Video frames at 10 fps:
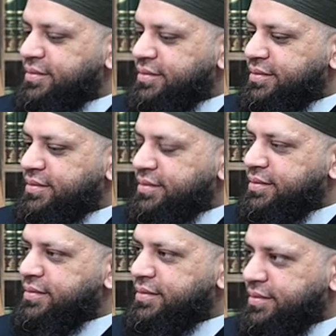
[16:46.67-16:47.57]

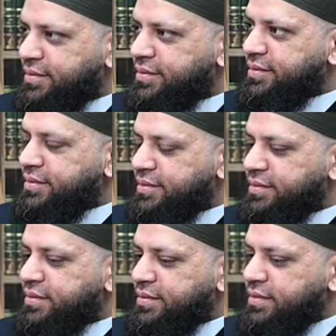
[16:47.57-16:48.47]

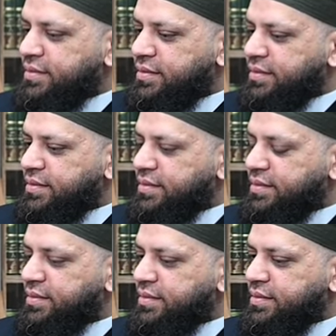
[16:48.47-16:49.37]

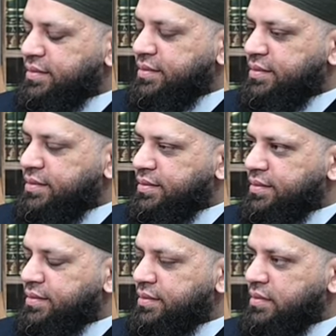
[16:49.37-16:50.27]

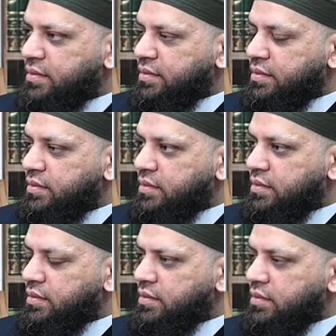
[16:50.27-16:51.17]

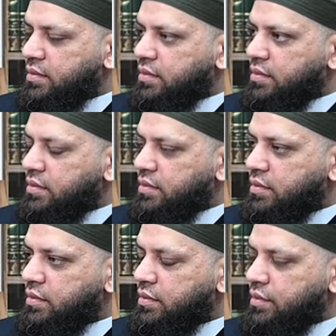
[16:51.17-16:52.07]

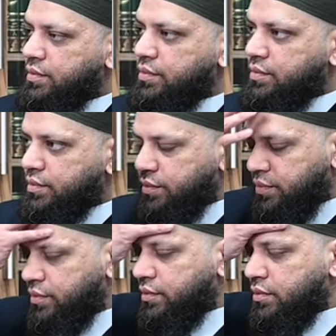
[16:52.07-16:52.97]

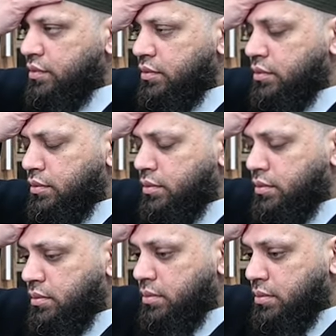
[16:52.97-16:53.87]

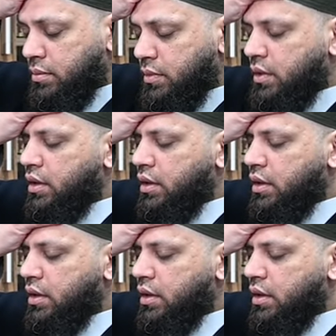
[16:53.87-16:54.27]
(silent)